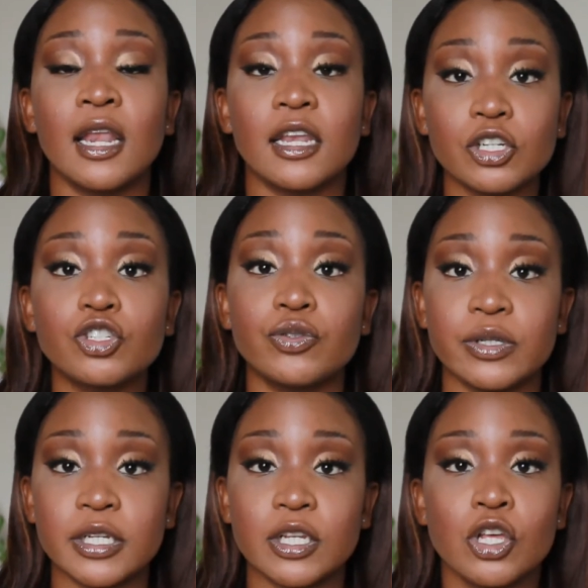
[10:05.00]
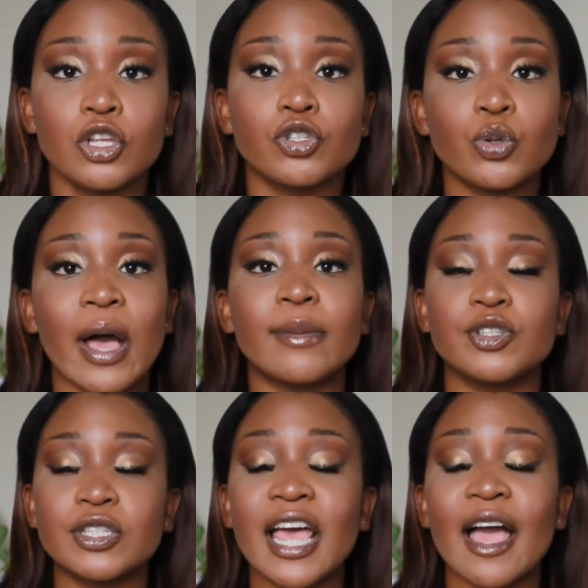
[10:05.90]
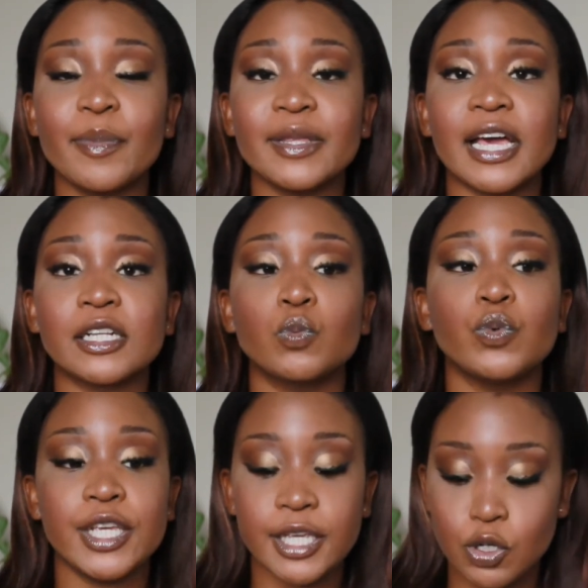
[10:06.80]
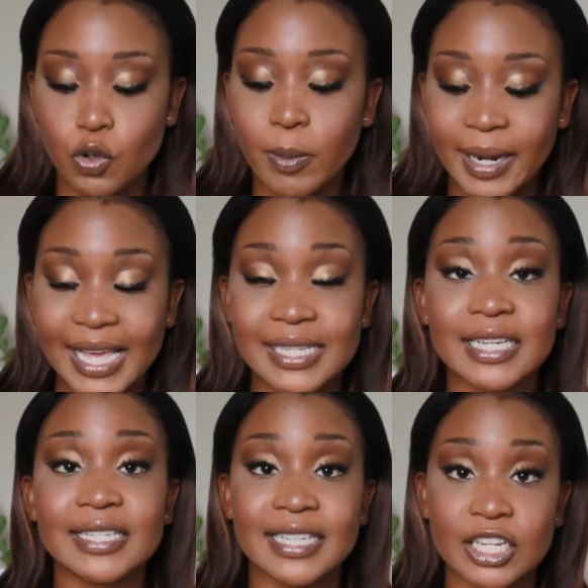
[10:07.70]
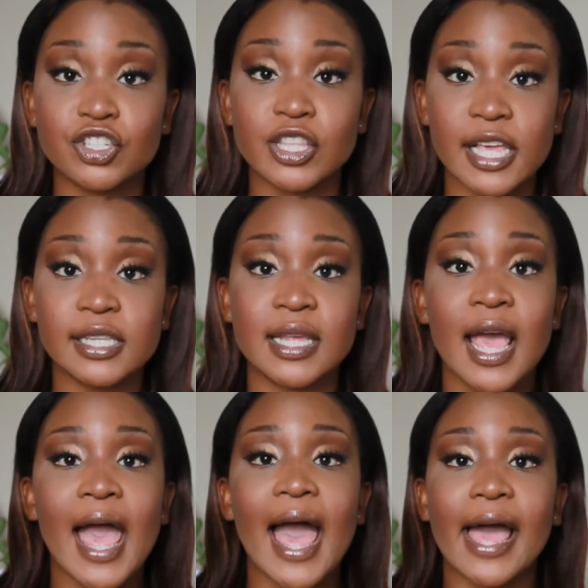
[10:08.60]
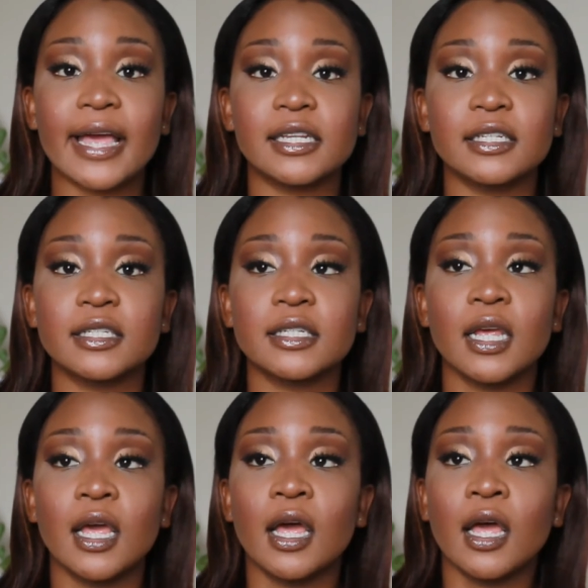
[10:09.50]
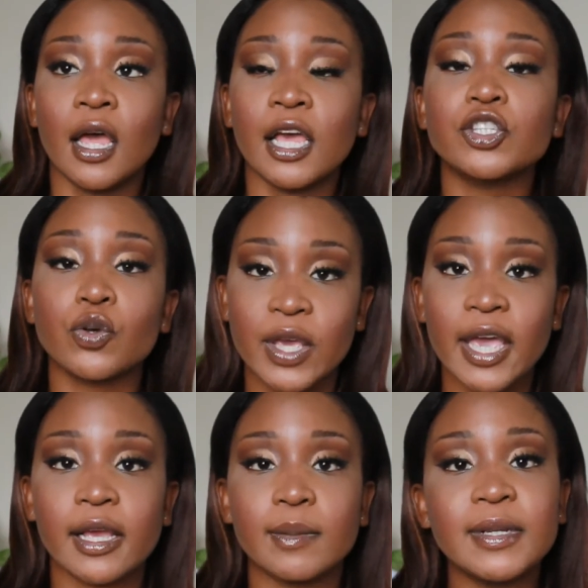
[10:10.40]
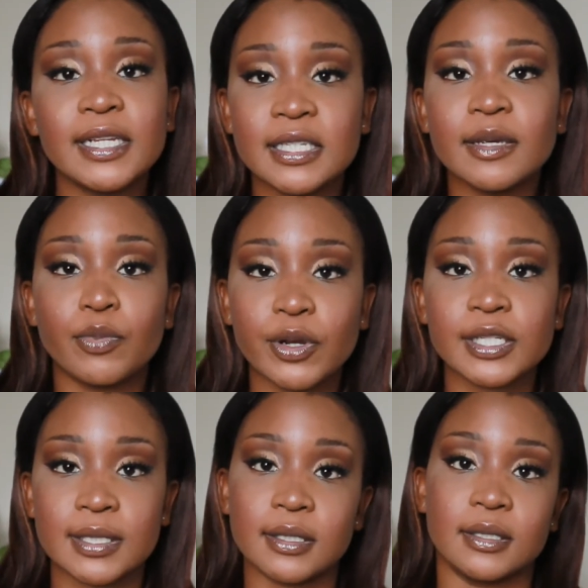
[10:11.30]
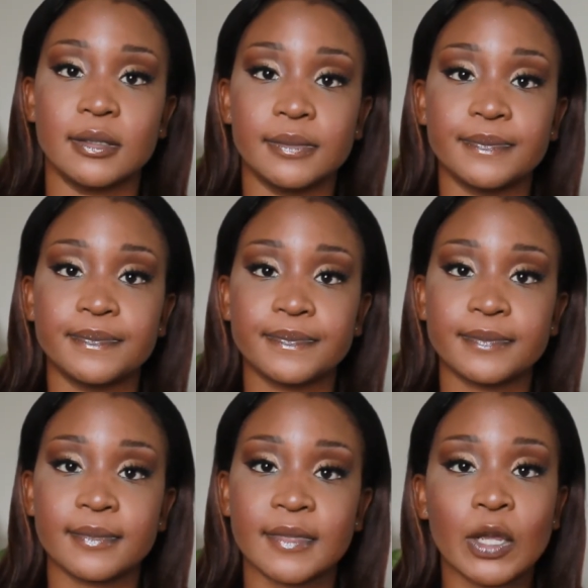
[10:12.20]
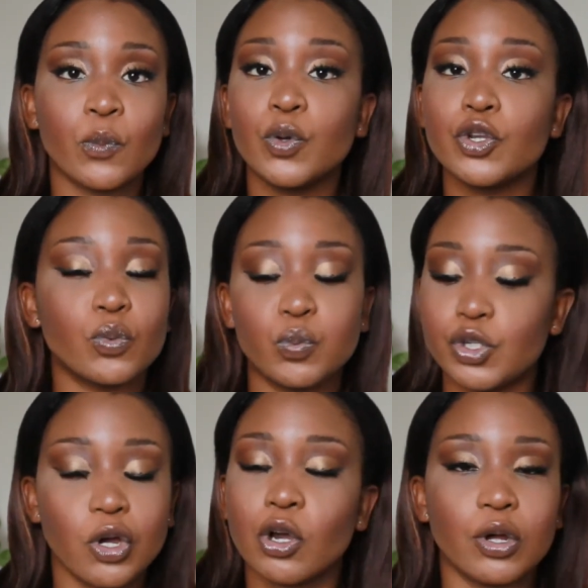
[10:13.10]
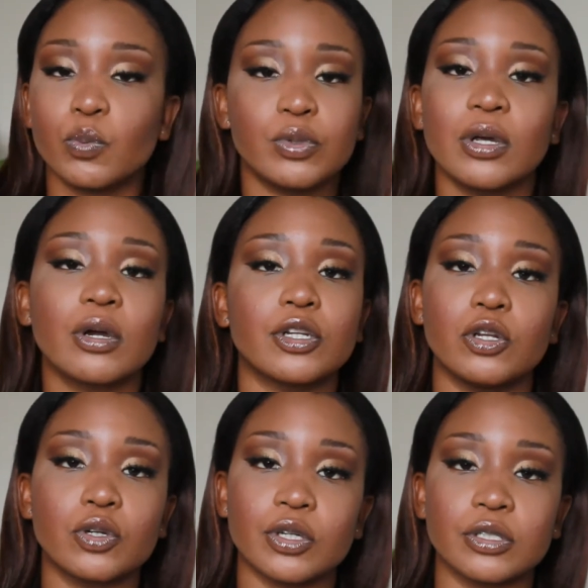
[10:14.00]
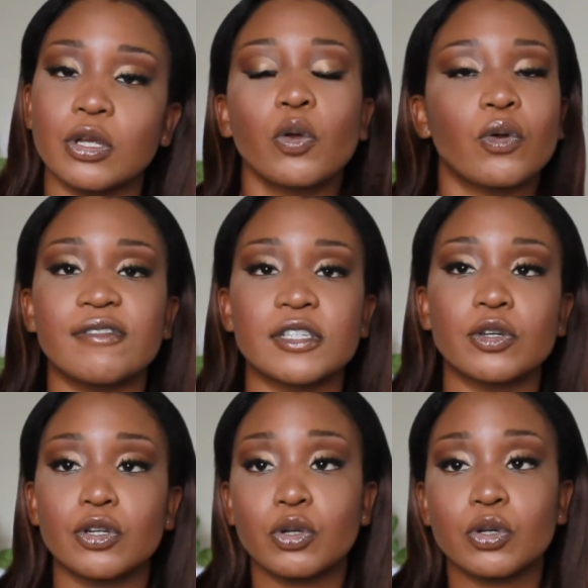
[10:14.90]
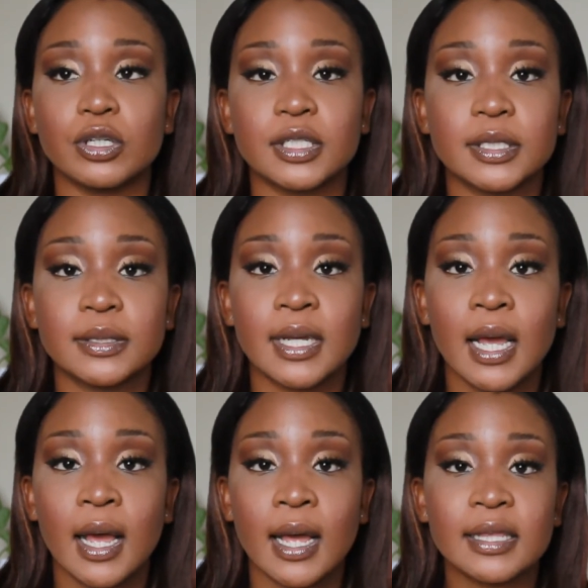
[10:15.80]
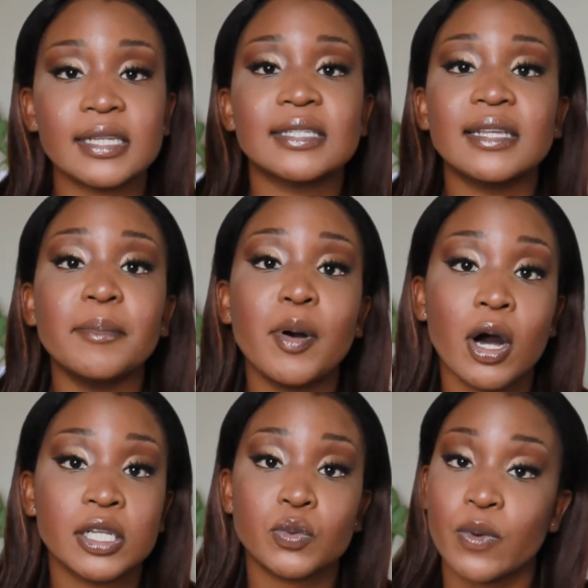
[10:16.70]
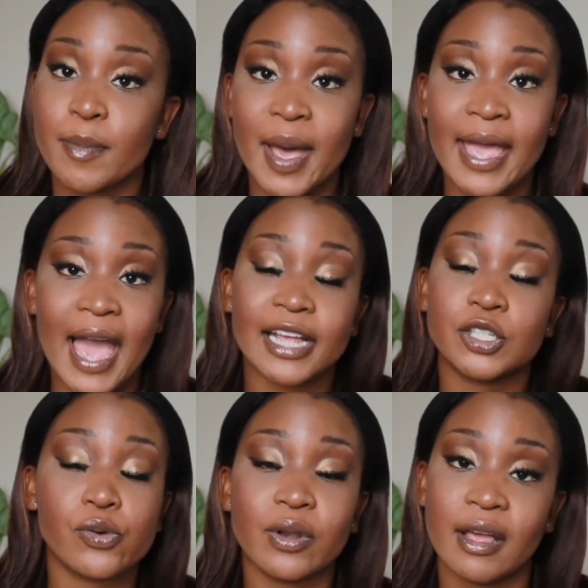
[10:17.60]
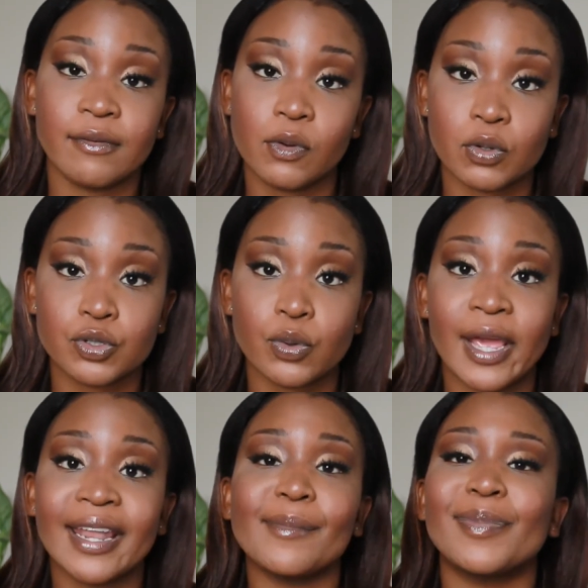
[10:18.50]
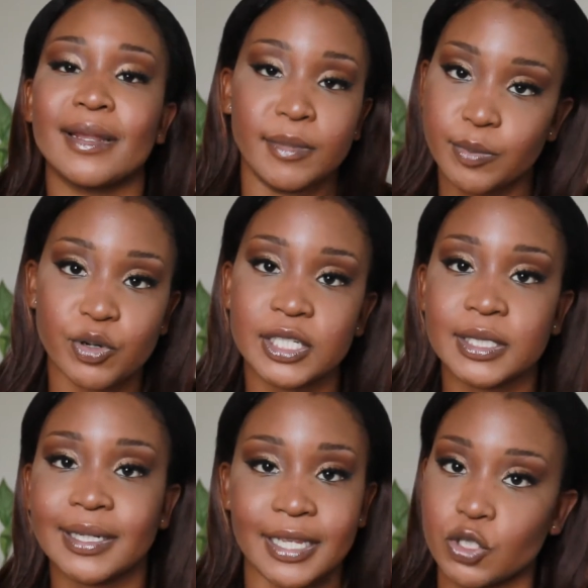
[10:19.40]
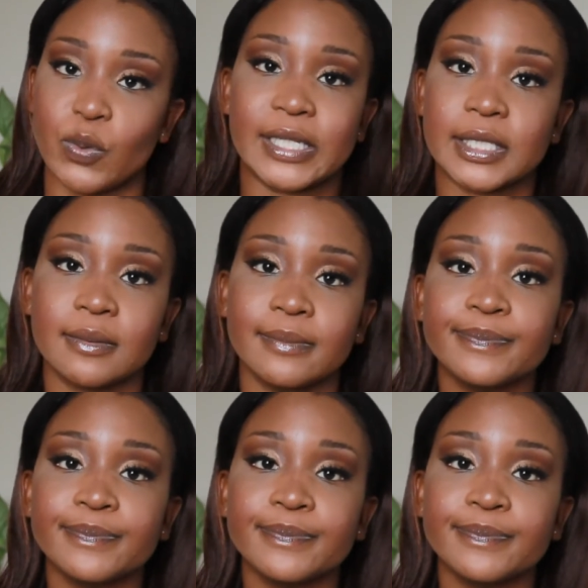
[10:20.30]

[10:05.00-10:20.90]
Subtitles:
Literally. So I'm just happy that we're normalizing such things, and it's okay. Please embrace it. We're not gonna look good. Not all of us are gonna look good. There's some parts whereby I don't have also, and but I'm embracing. Guess what?